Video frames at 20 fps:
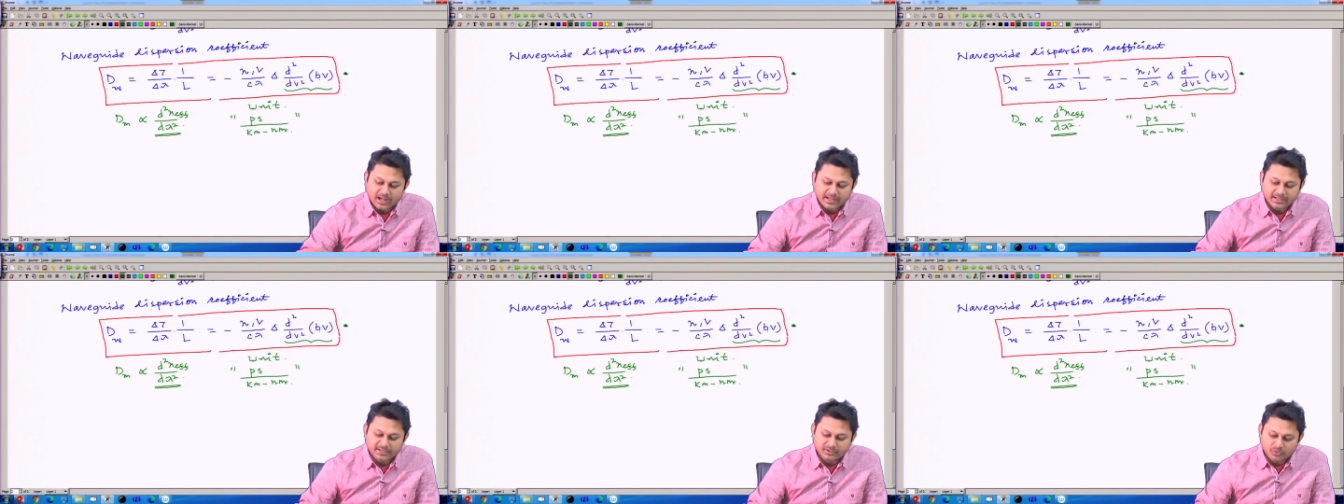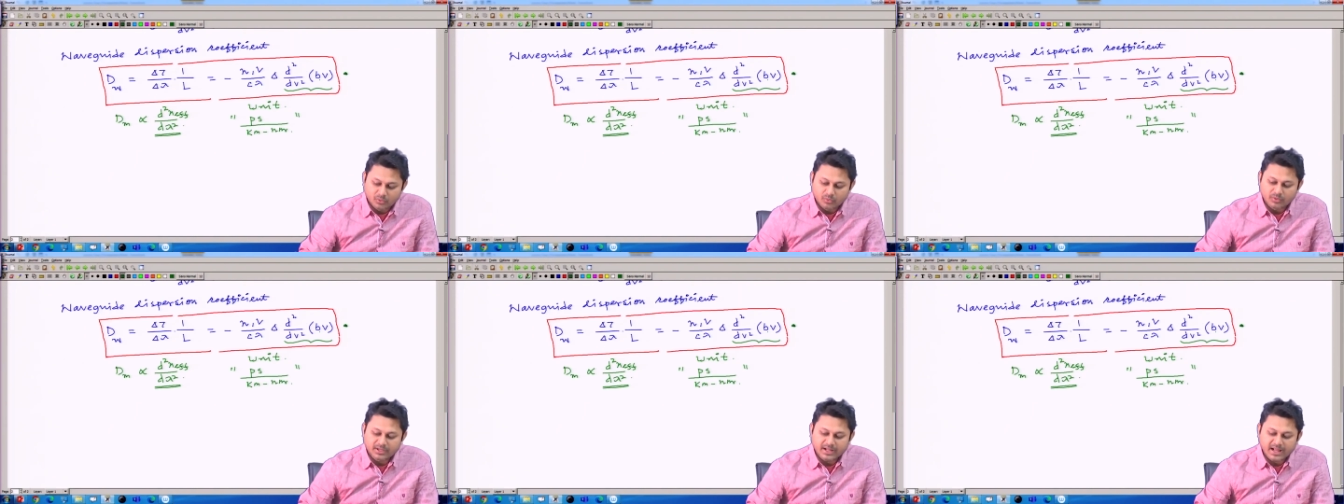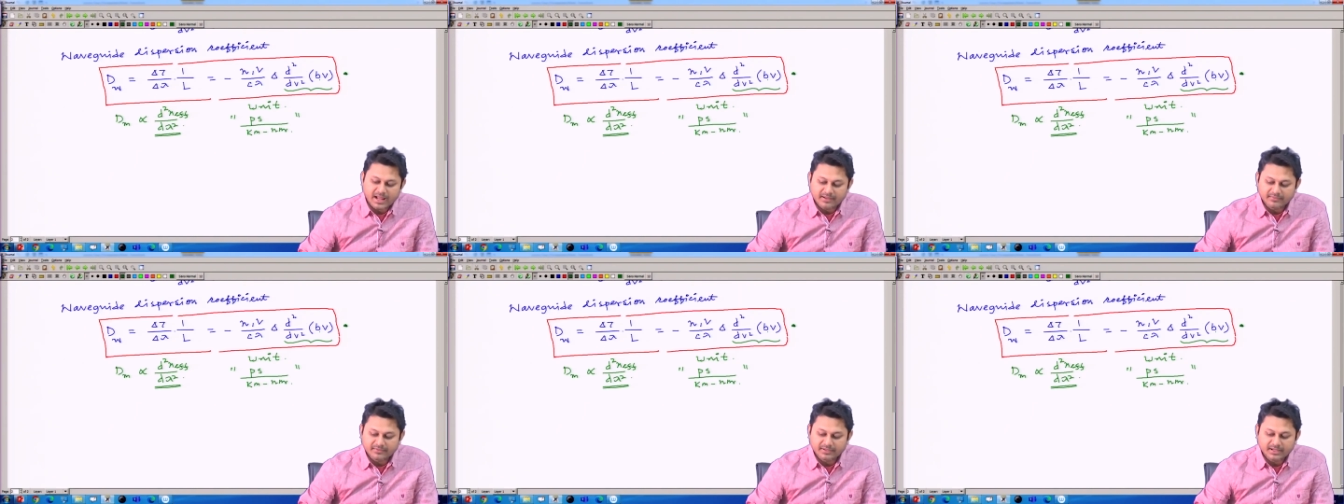I do not
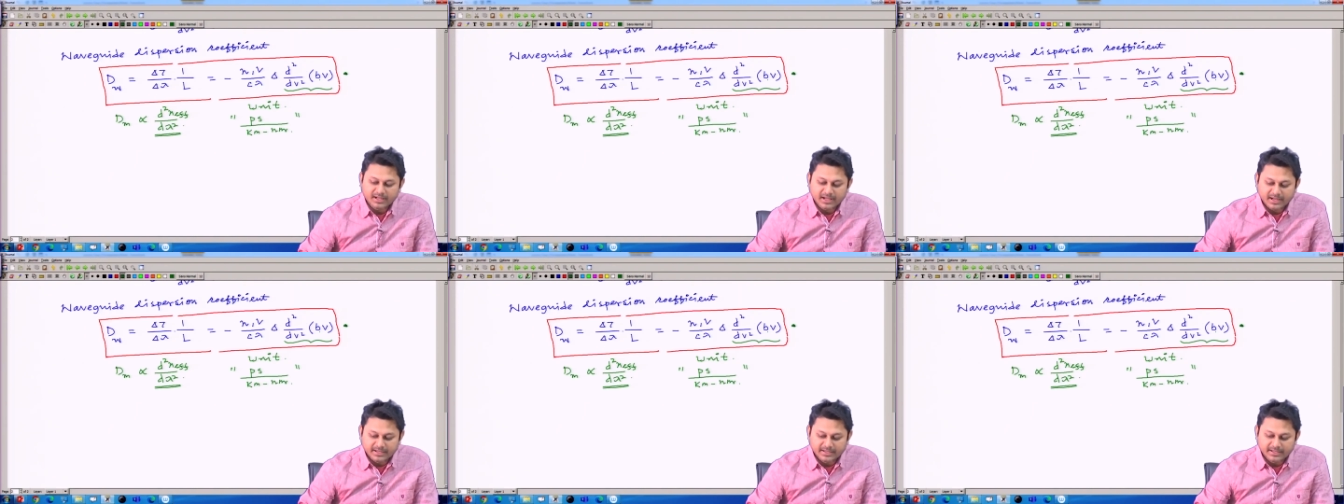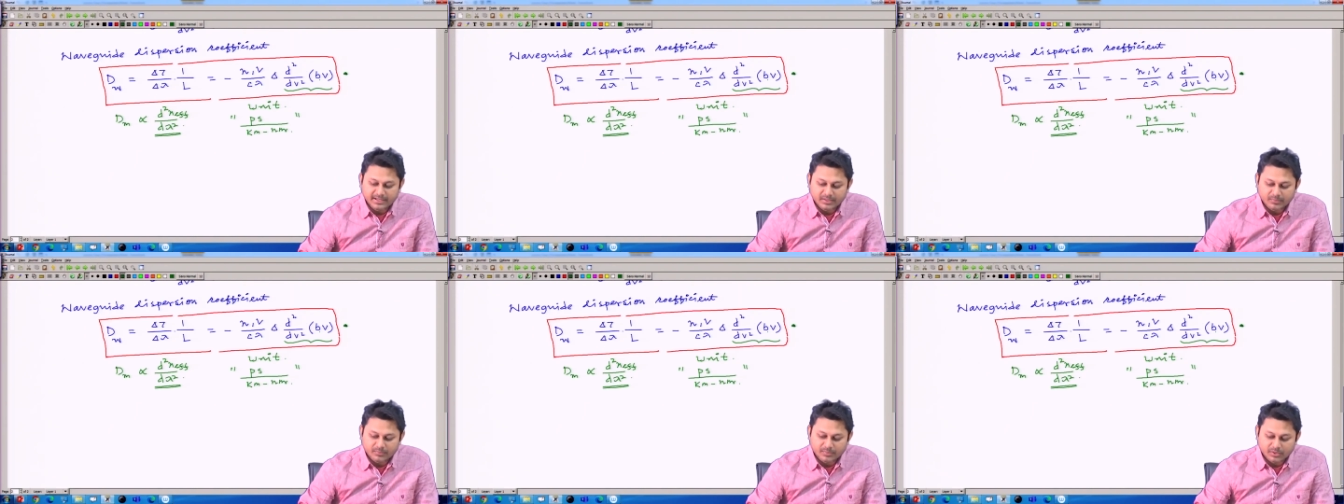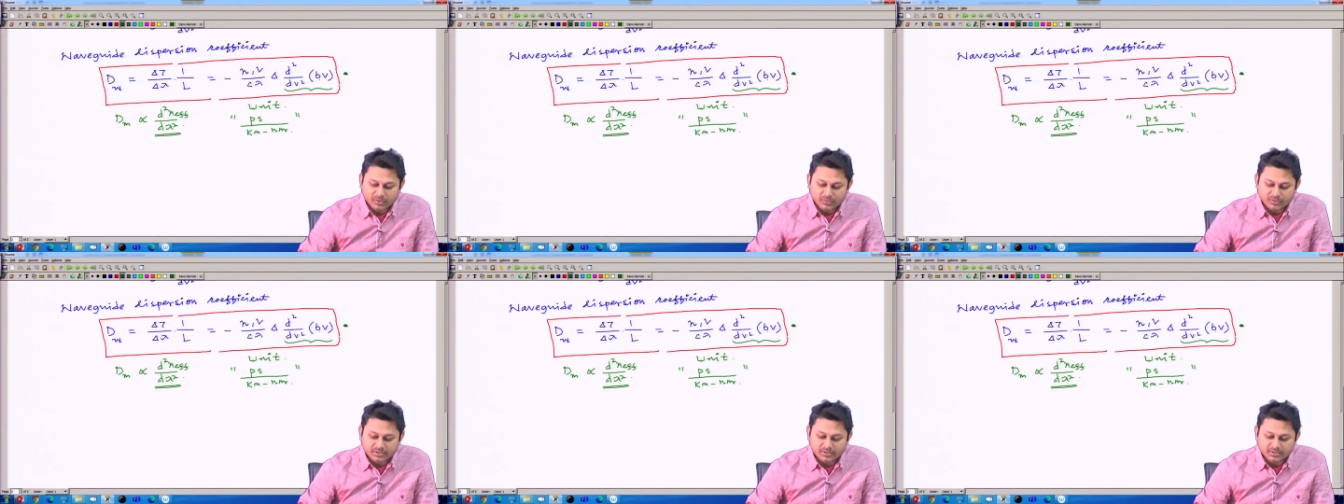have any idea
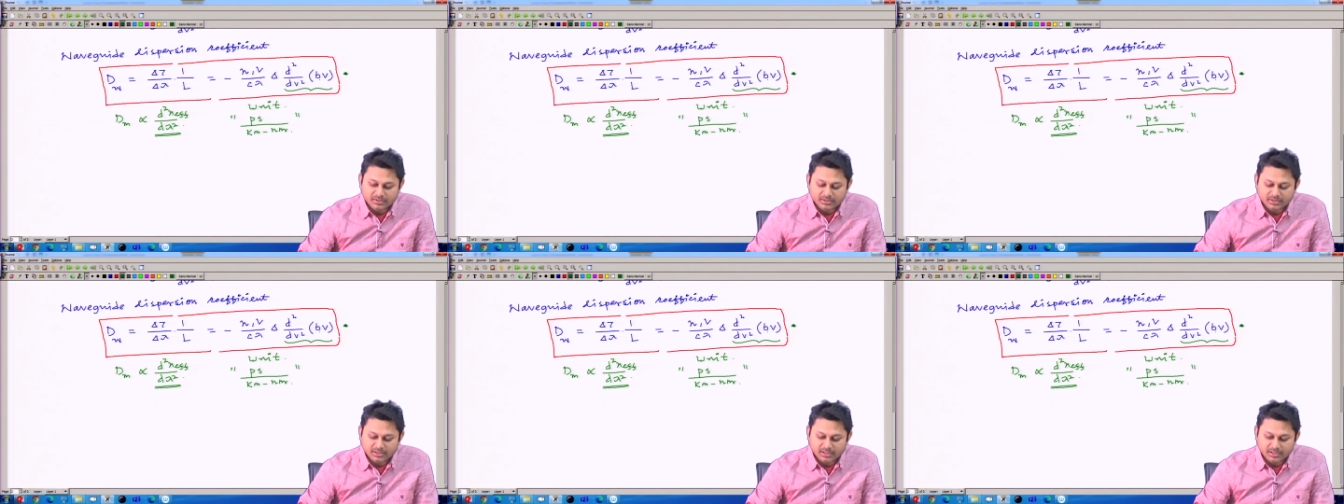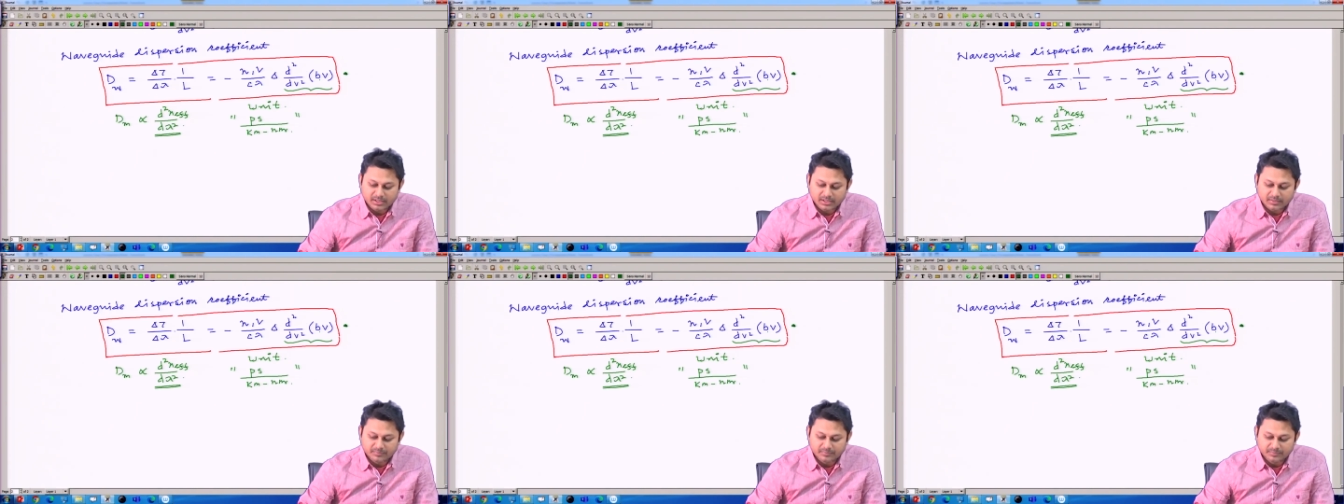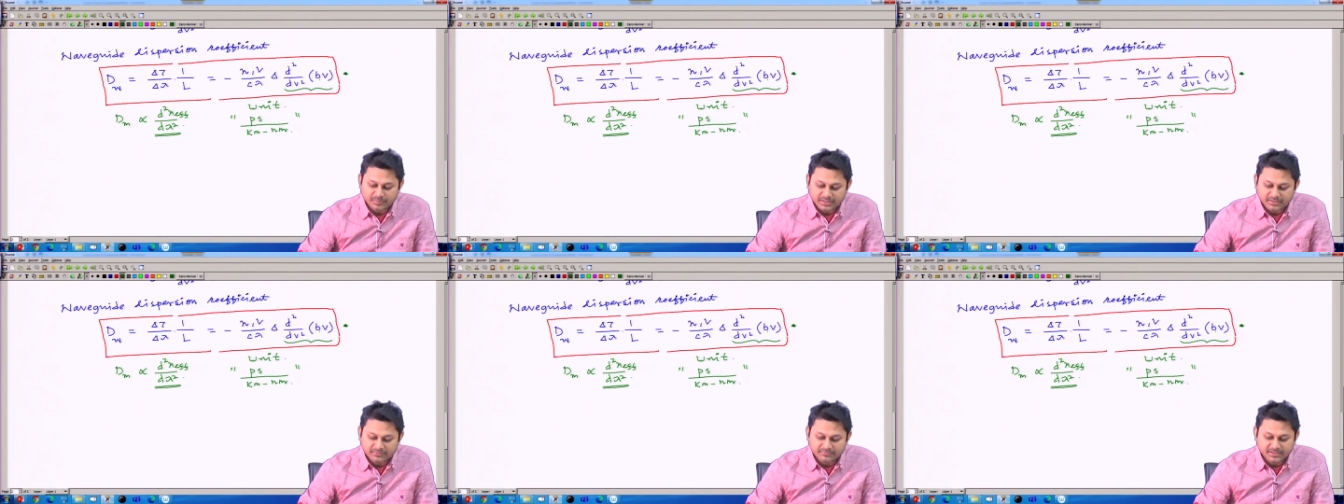about uh, the
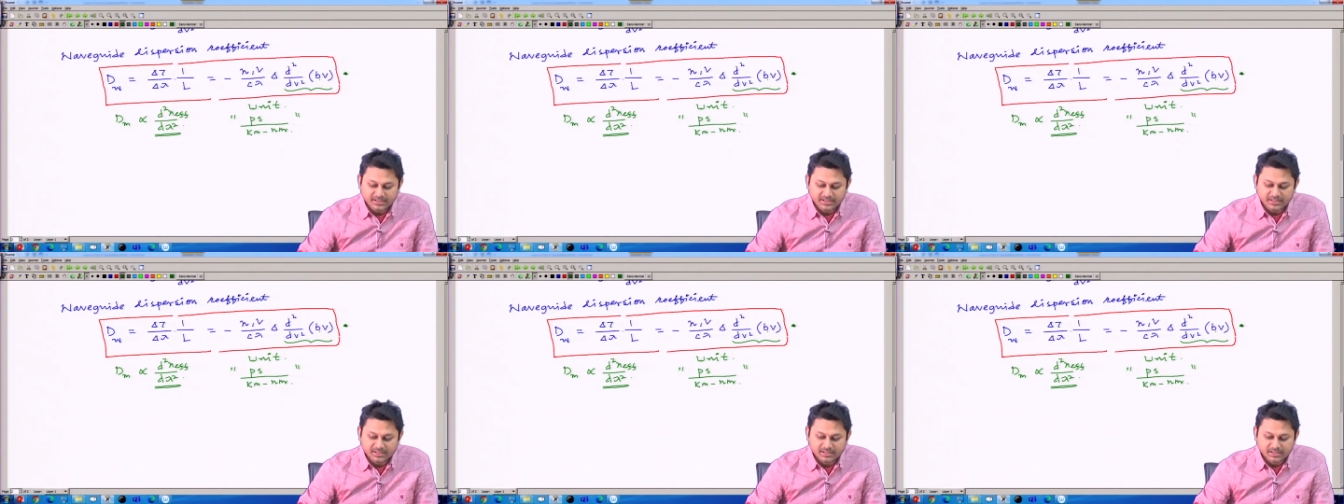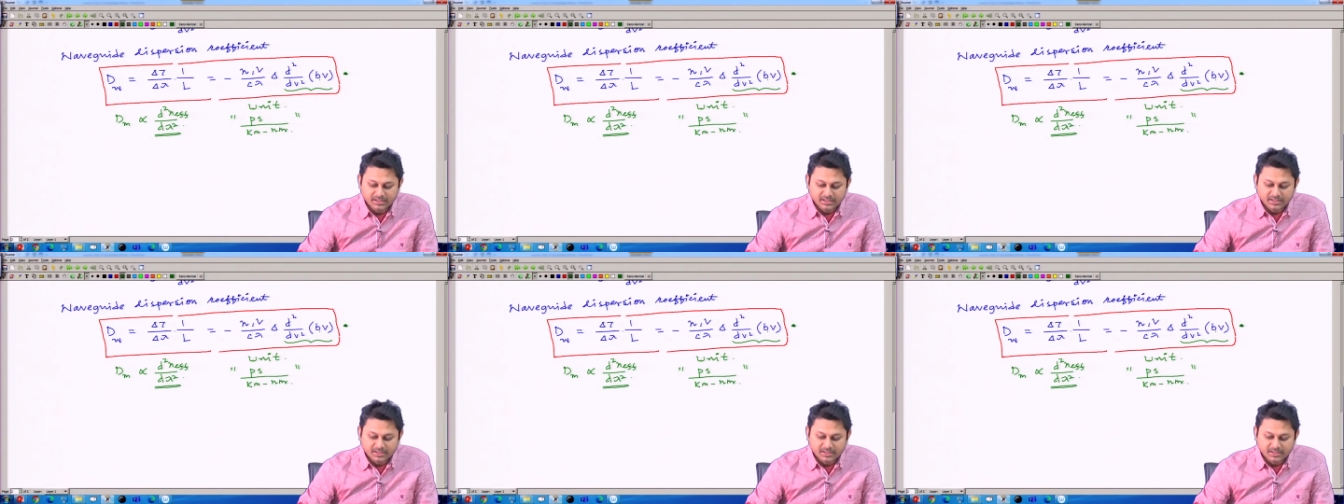BV